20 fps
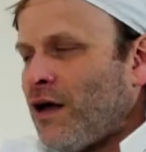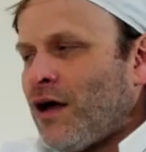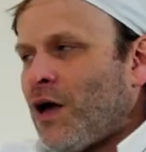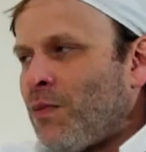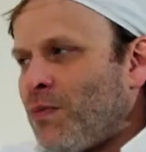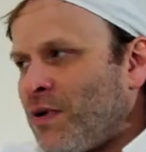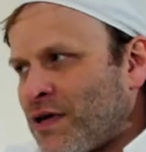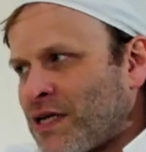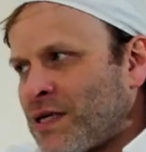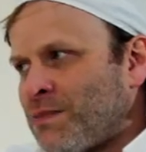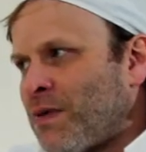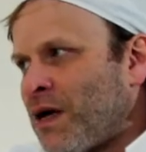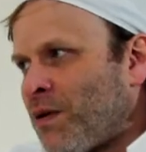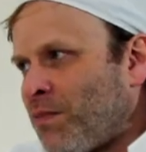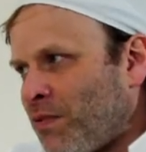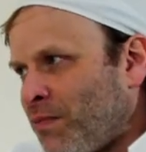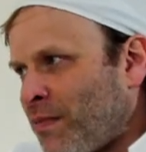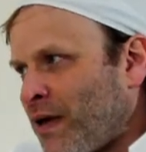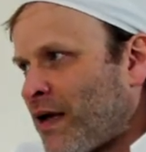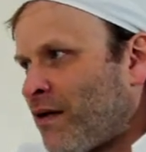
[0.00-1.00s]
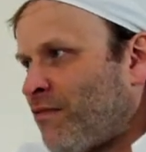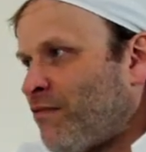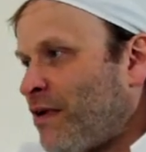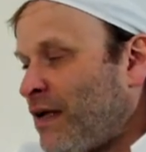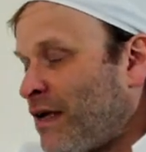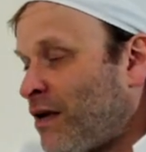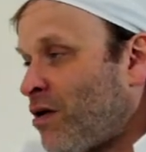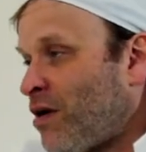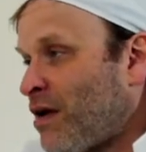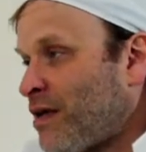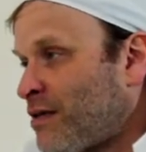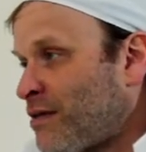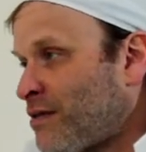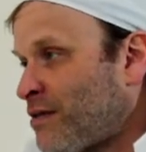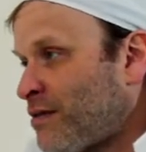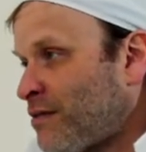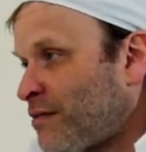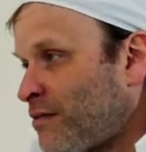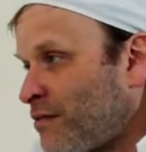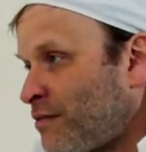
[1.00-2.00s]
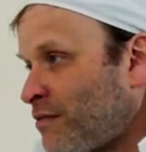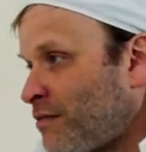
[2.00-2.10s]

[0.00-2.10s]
I mix them up and make a really nice